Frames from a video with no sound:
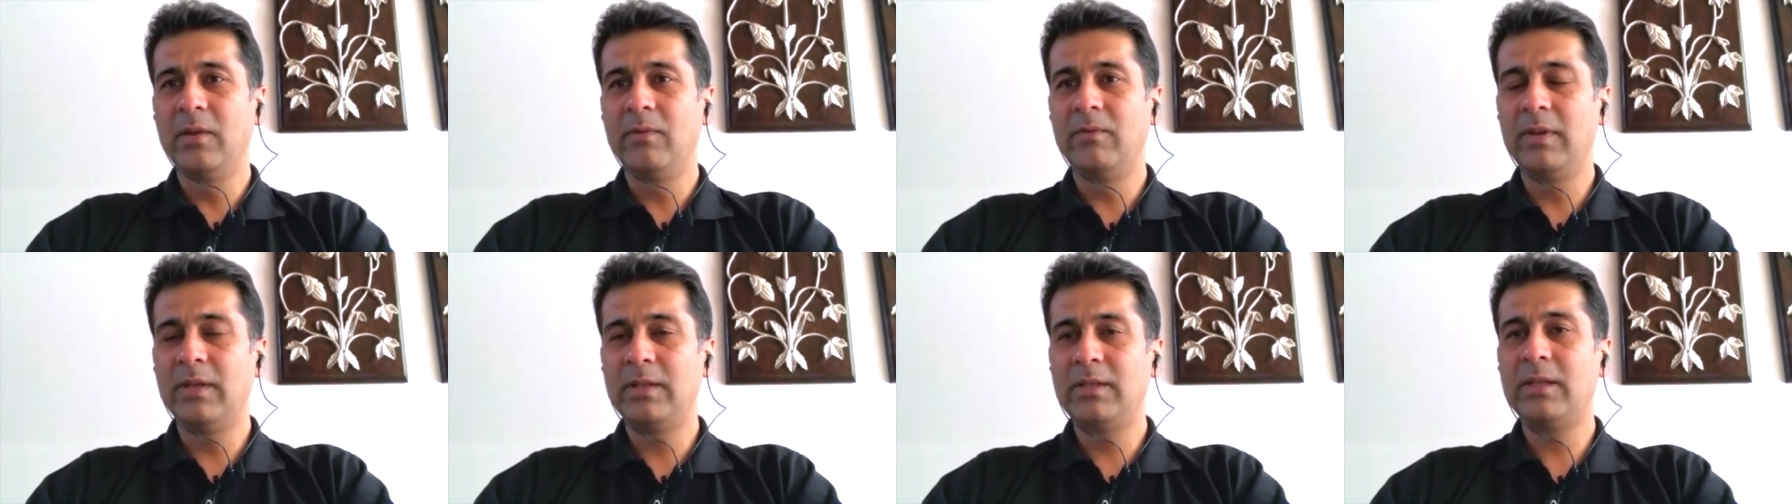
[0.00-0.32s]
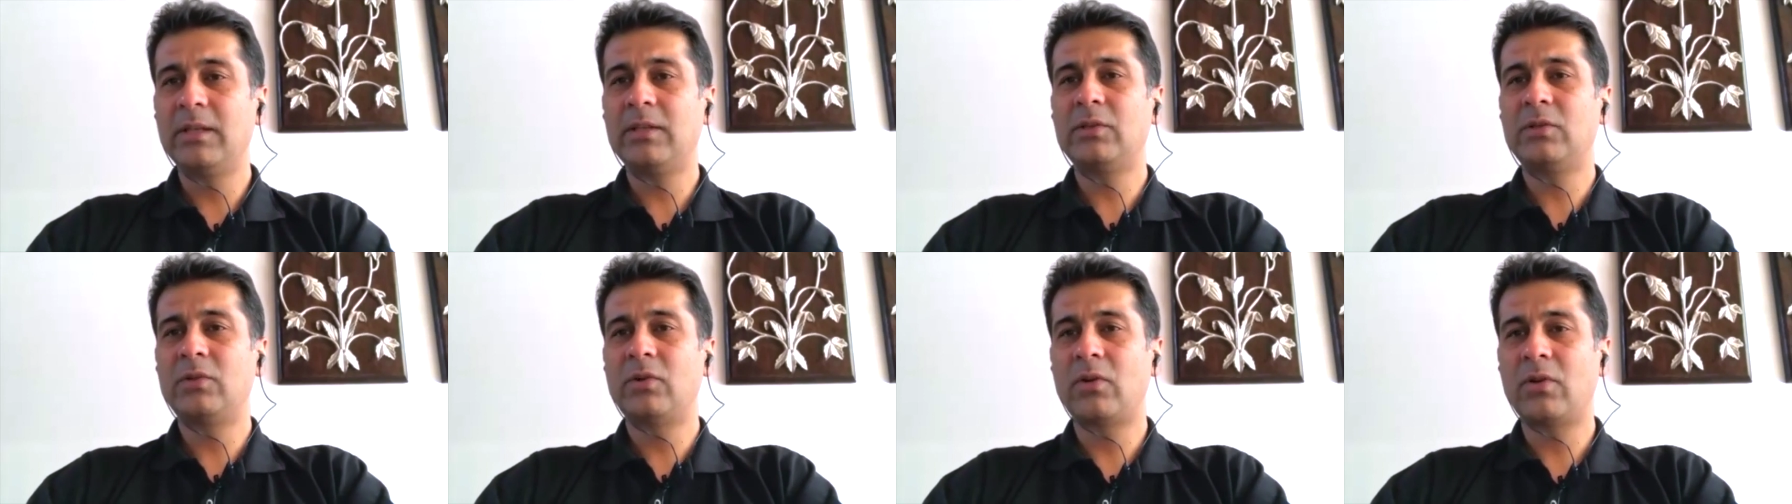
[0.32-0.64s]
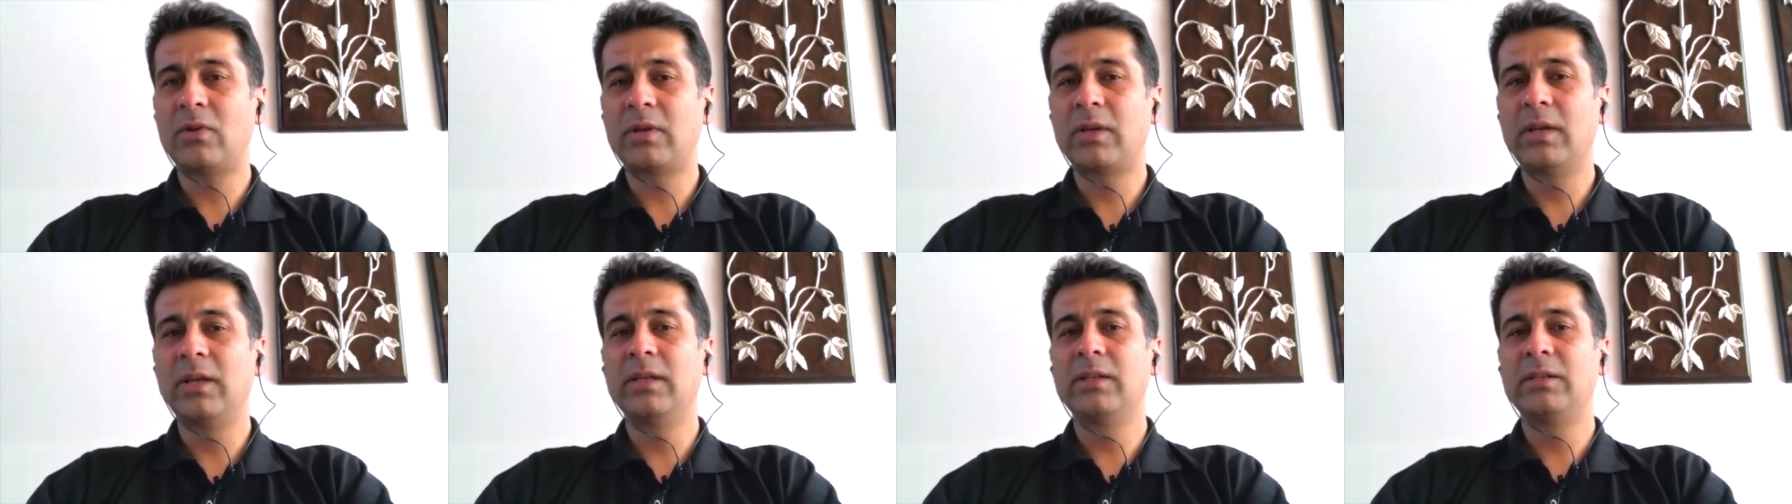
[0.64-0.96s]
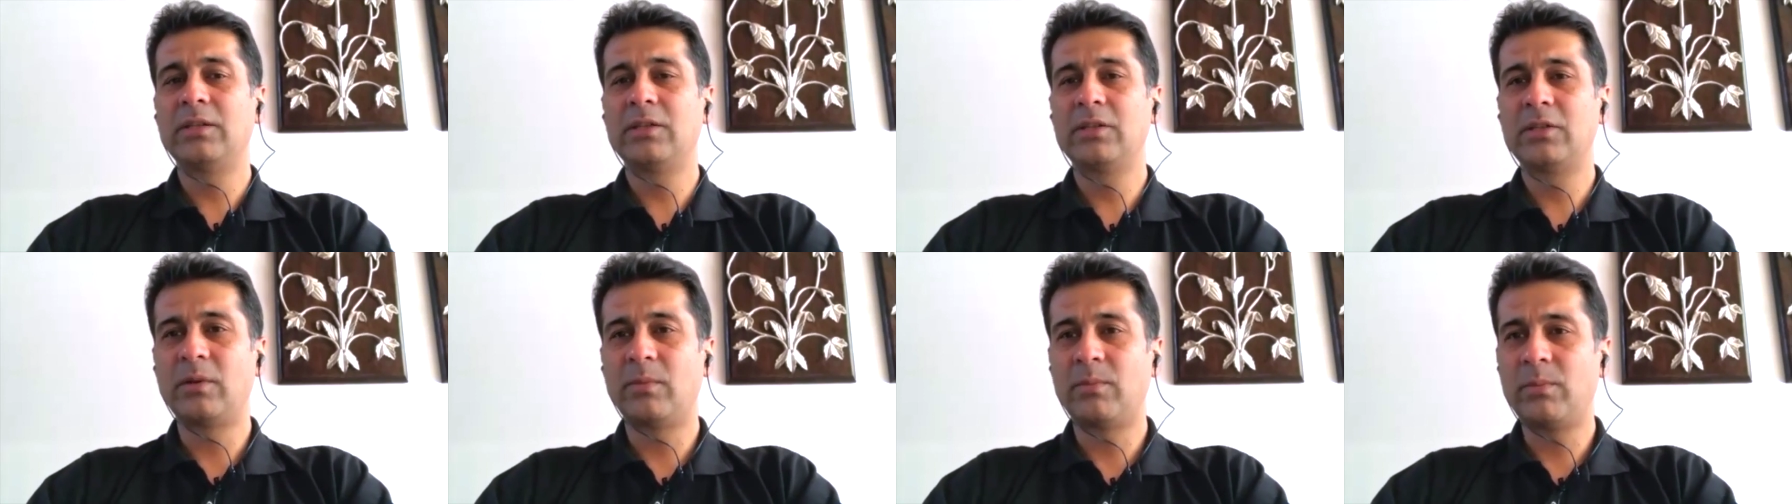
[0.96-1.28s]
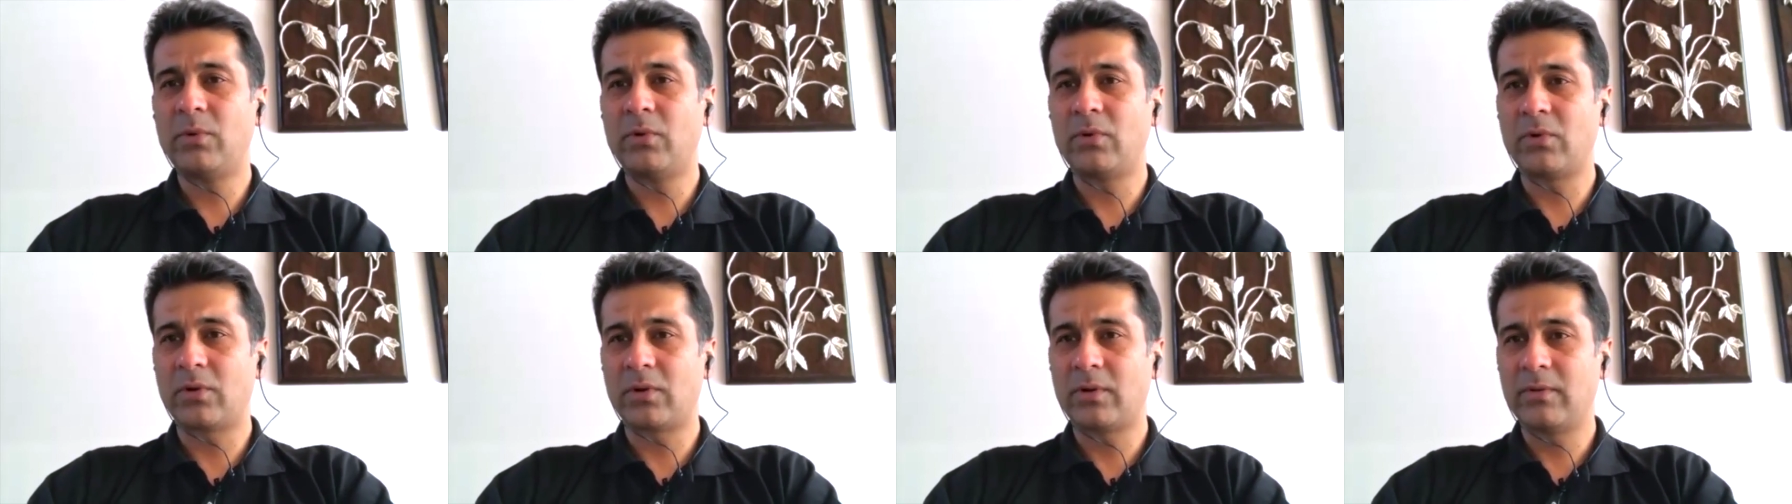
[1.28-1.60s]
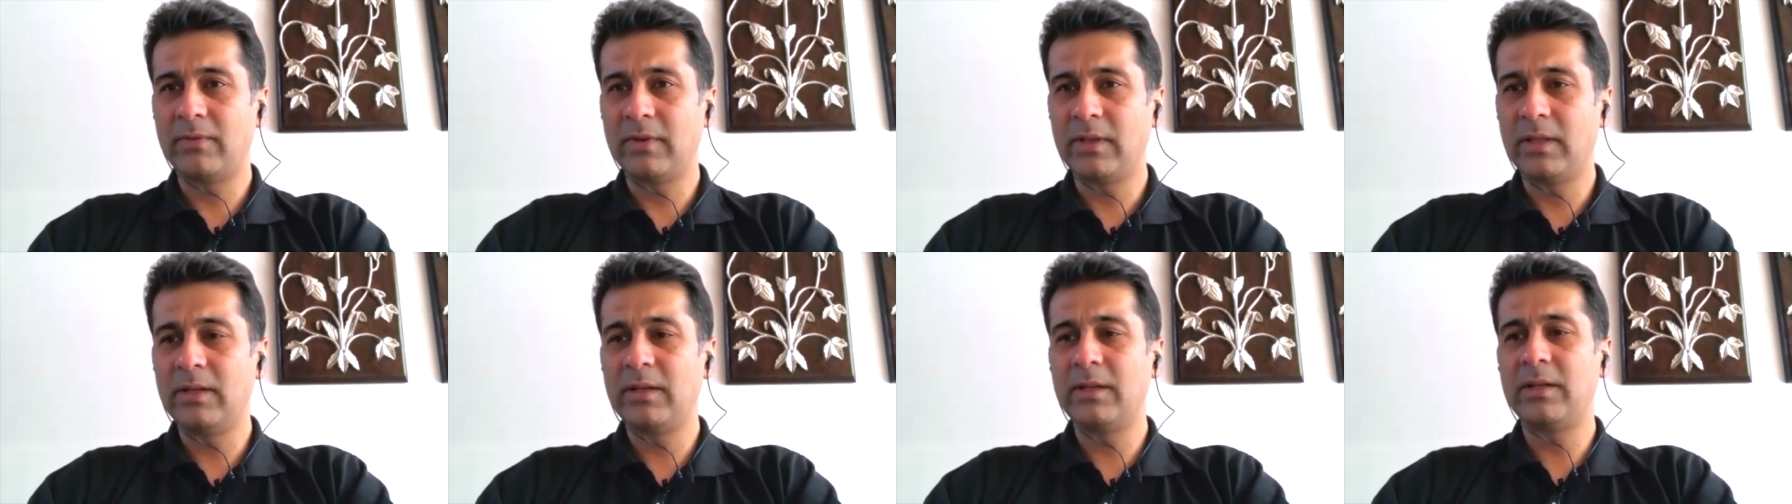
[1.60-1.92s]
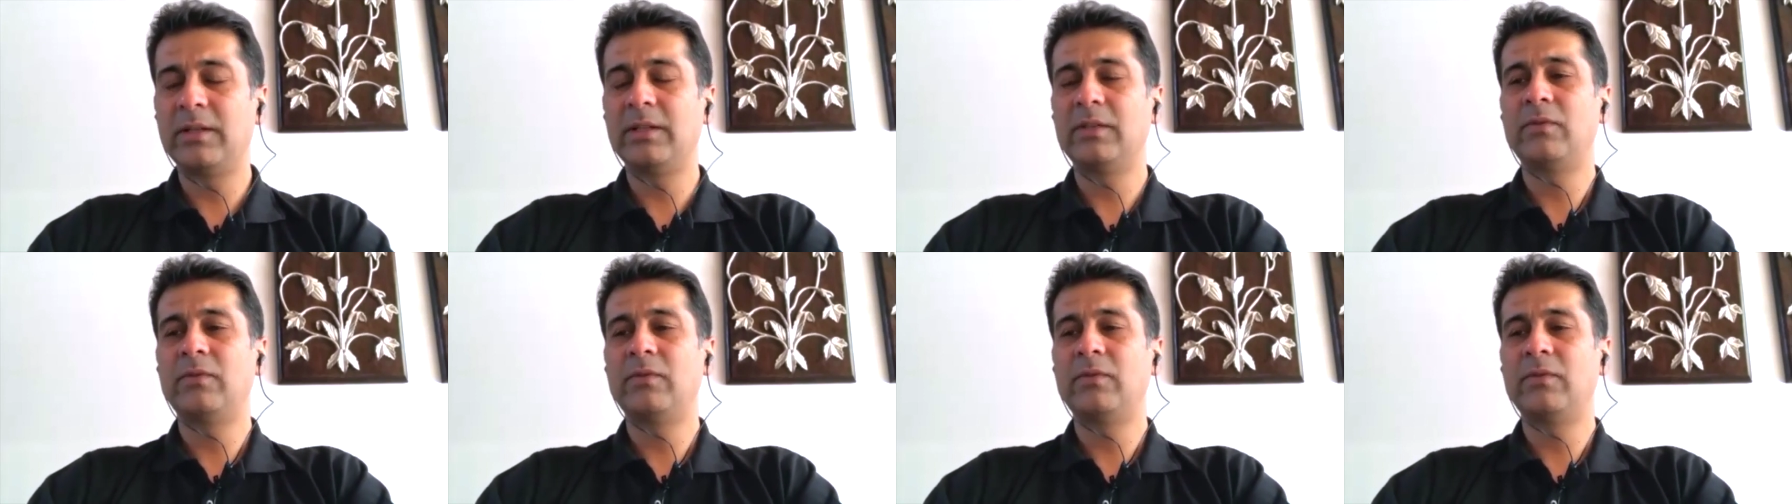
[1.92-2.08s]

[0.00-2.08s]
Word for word: We are just talking support, whether it